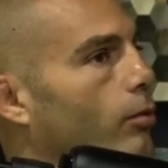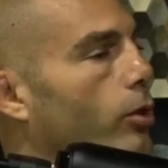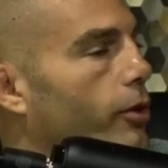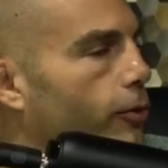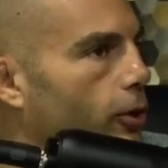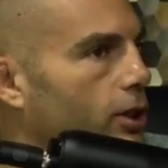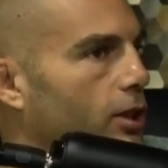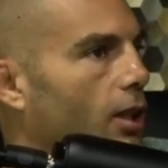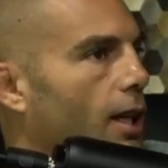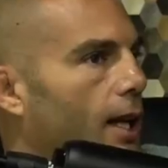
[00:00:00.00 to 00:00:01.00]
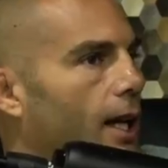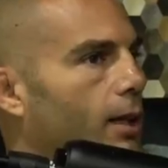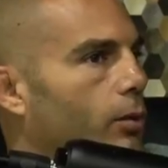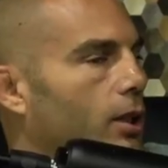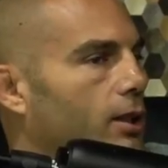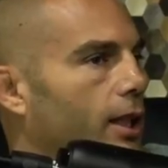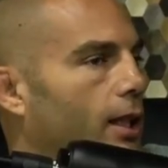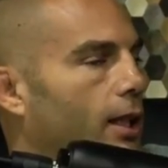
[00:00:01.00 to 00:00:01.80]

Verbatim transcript: well, the first thought I had was, and,